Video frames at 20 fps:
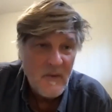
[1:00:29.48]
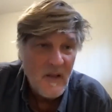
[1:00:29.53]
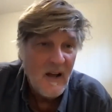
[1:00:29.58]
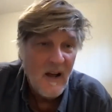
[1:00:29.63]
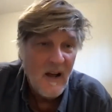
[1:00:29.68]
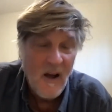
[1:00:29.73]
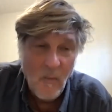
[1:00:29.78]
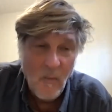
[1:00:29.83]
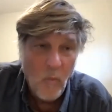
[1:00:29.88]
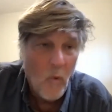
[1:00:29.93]

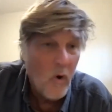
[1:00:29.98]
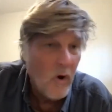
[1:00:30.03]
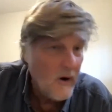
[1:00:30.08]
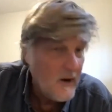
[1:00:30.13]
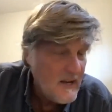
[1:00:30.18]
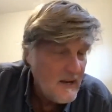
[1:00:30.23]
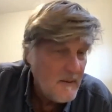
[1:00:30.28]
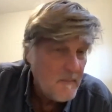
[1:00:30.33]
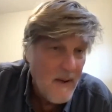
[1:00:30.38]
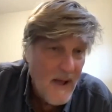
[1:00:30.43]
a
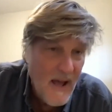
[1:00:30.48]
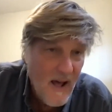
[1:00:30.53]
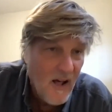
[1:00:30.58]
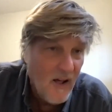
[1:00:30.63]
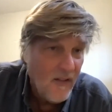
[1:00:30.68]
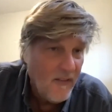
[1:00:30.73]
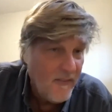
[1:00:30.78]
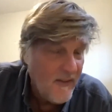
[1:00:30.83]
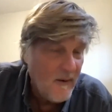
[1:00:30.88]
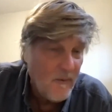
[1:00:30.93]
warning
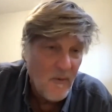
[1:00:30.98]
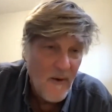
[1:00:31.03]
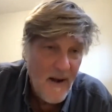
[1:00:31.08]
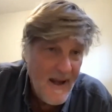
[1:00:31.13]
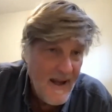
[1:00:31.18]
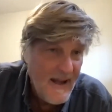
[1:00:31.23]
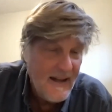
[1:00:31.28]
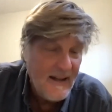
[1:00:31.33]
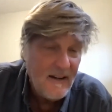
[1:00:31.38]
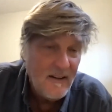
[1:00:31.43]
bell that
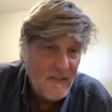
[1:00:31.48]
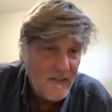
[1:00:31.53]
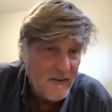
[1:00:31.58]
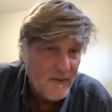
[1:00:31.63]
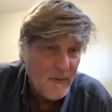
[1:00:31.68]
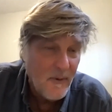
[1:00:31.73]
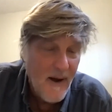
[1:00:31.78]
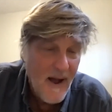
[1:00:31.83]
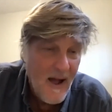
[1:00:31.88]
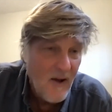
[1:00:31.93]
rang
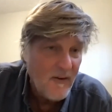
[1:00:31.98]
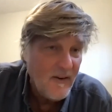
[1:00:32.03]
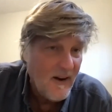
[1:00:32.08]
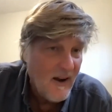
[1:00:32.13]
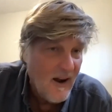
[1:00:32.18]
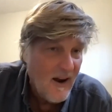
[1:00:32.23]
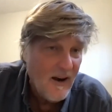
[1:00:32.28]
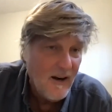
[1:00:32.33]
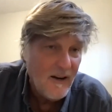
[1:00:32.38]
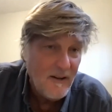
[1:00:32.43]
throughout
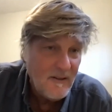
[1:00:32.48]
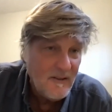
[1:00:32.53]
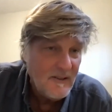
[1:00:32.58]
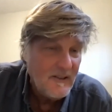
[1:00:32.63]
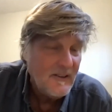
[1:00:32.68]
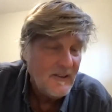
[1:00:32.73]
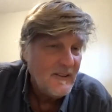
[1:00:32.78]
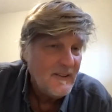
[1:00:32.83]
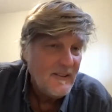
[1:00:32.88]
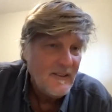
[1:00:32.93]
our
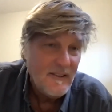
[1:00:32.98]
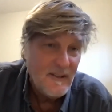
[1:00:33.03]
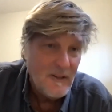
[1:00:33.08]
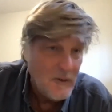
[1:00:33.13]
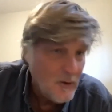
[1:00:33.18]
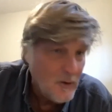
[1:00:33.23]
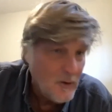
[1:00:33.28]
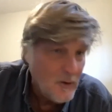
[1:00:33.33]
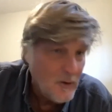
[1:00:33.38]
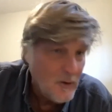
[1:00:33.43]

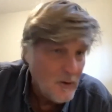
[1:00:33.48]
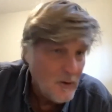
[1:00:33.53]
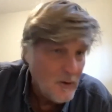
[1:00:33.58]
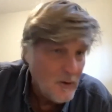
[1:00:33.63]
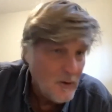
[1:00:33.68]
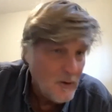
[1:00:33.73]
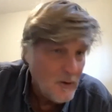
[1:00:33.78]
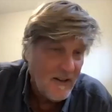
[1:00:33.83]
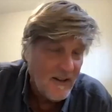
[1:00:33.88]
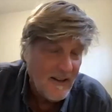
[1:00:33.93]

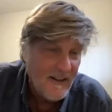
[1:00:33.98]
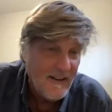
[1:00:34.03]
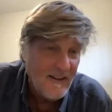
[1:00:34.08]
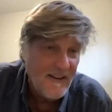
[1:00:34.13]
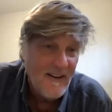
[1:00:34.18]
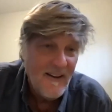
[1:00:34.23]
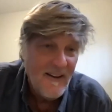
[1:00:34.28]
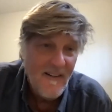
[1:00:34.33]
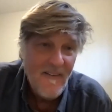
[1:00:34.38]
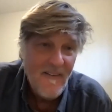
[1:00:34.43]
universe.
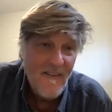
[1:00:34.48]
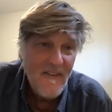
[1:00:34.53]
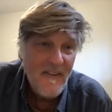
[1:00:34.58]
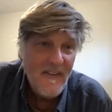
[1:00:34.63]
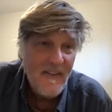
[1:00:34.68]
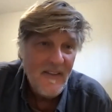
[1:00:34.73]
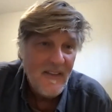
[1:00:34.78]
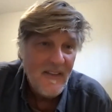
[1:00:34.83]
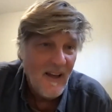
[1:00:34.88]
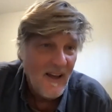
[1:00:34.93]
And
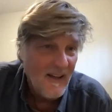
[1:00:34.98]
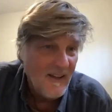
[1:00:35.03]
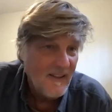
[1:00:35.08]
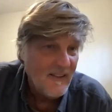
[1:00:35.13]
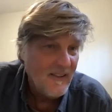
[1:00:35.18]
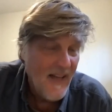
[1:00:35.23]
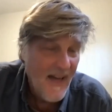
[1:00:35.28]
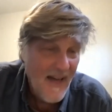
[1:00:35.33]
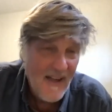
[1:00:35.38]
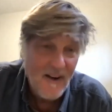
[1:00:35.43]

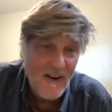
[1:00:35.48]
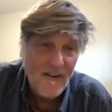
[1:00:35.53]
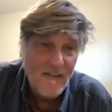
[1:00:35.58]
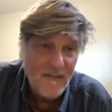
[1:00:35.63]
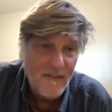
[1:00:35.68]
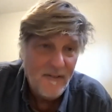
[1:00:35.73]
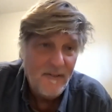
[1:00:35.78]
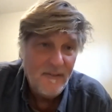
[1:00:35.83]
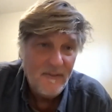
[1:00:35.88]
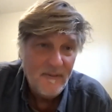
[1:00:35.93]
a lot
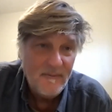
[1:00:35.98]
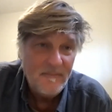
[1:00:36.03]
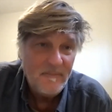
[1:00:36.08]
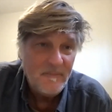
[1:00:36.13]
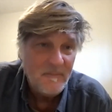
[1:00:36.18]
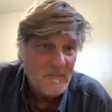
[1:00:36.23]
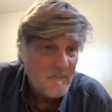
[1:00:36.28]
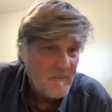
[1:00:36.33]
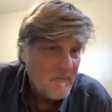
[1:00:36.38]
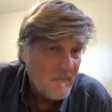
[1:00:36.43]
of
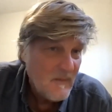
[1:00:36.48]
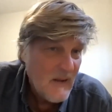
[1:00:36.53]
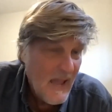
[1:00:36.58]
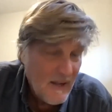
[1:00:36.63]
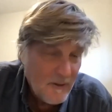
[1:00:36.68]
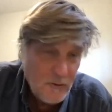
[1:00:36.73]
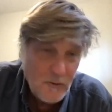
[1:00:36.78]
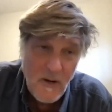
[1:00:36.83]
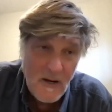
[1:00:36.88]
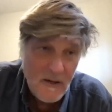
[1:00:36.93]

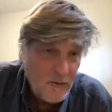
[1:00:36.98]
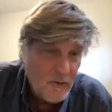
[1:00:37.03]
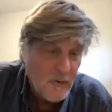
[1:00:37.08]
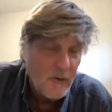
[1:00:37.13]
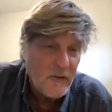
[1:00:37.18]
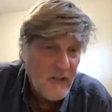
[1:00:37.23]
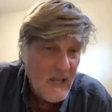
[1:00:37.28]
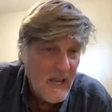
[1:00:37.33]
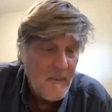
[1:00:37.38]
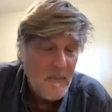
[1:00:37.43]
extraterrestrials
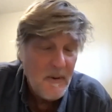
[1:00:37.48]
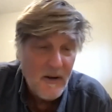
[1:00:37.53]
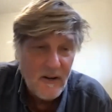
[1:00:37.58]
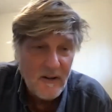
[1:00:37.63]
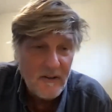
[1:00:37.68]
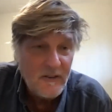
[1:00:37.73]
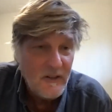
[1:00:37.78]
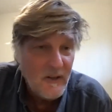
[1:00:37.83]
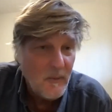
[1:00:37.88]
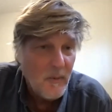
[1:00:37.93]
came here
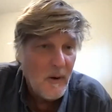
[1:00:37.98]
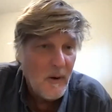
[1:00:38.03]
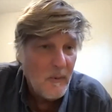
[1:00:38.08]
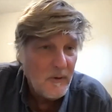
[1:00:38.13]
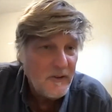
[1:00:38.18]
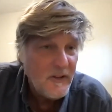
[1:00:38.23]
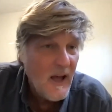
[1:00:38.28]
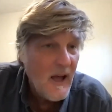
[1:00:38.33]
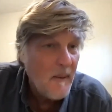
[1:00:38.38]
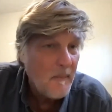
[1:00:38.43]
to see what
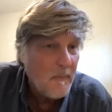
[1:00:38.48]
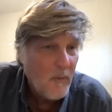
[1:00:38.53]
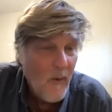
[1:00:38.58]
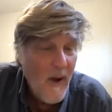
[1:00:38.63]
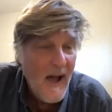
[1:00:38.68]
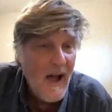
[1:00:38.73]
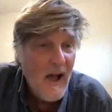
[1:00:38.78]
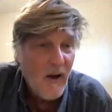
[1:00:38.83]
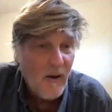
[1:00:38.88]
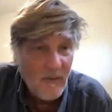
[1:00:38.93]
was up.
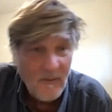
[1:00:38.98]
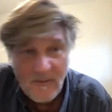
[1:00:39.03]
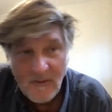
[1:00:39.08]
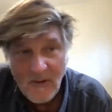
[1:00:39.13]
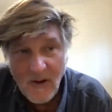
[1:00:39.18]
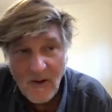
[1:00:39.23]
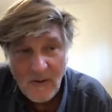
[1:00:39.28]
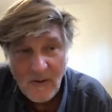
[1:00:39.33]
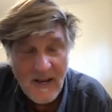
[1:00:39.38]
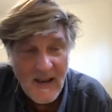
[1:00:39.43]
Wow.
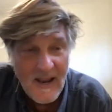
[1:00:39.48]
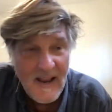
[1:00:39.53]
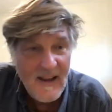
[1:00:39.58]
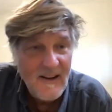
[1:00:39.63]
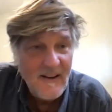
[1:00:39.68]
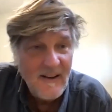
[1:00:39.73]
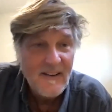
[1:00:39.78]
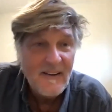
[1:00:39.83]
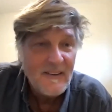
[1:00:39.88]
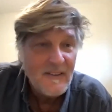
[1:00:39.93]

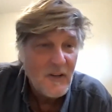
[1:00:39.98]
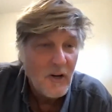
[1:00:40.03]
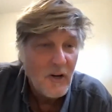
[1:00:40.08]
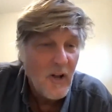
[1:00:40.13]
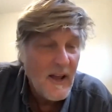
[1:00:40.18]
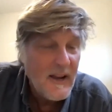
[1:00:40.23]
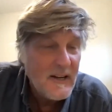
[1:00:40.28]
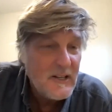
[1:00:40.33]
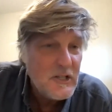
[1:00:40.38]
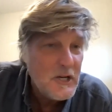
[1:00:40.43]
Okay.
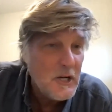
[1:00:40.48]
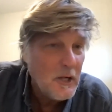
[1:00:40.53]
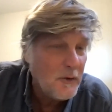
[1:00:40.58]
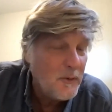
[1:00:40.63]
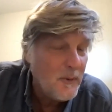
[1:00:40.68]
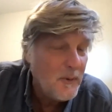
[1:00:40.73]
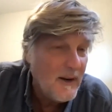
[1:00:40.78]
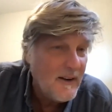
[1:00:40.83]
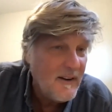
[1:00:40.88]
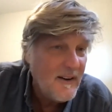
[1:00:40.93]
They're like
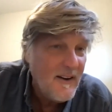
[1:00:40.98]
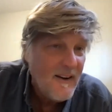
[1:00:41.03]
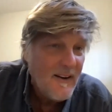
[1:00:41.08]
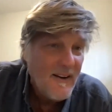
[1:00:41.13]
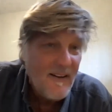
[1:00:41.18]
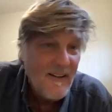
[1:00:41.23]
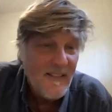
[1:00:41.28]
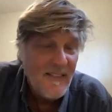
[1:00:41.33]
children